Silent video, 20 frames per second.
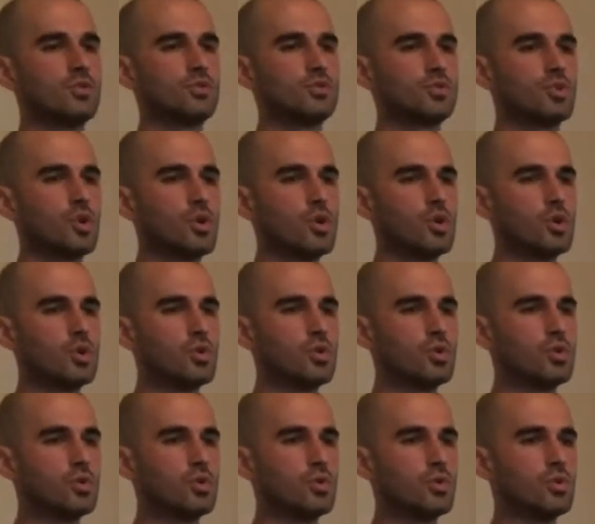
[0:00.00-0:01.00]
So,
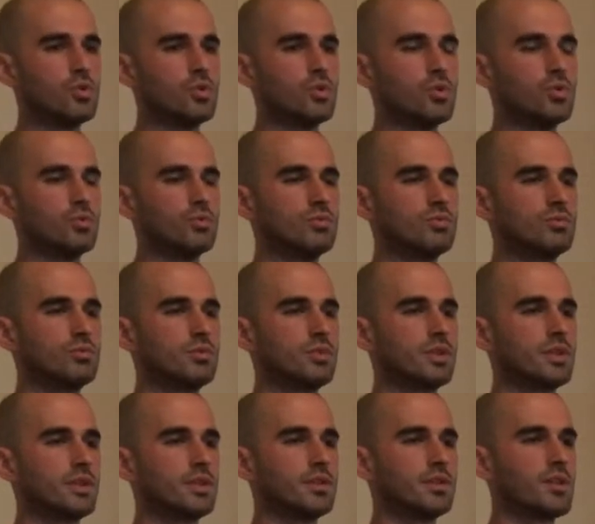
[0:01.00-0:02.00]

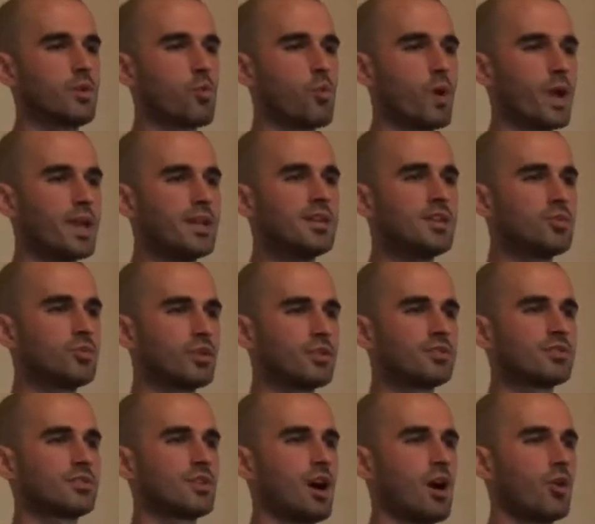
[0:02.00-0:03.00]
in a way, he
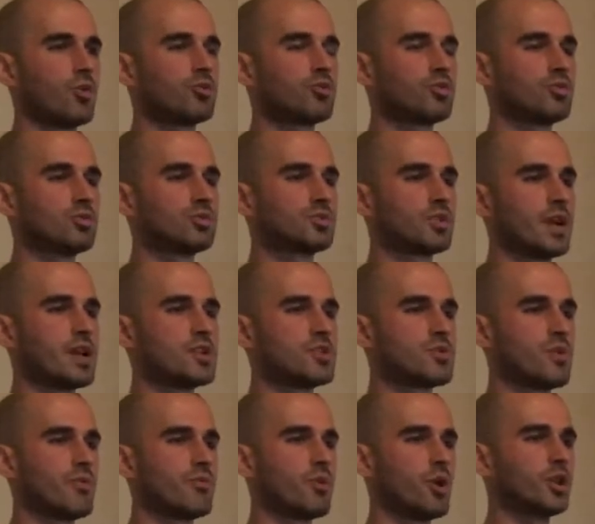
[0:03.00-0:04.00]
was also trying
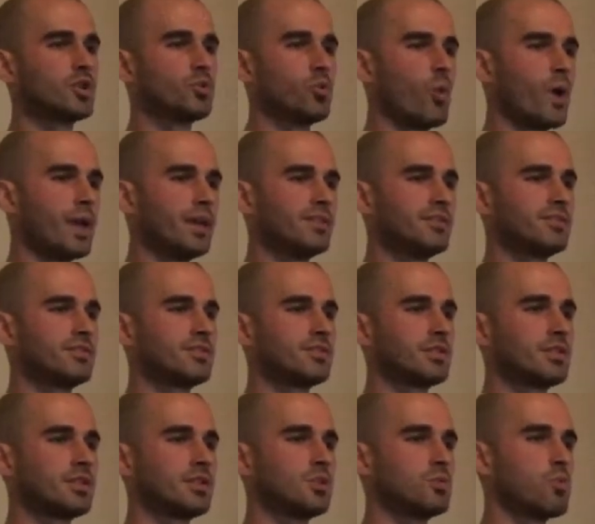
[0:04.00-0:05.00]
to avoid waste.
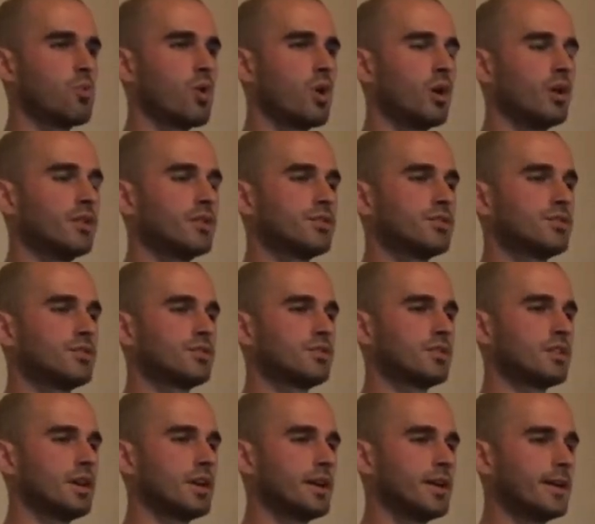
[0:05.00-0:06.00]
He
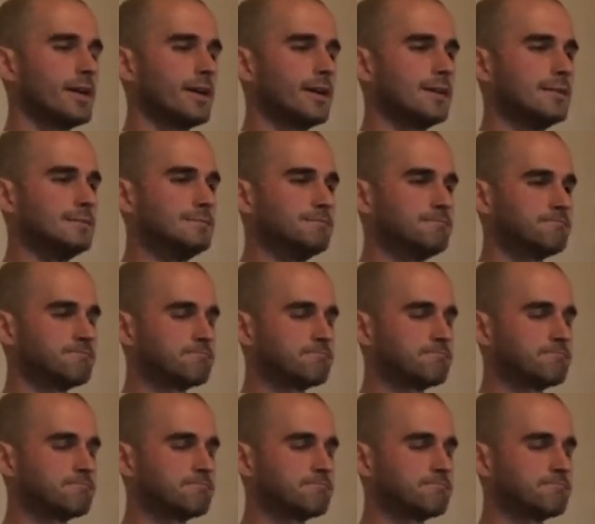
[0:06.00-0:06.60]
was um,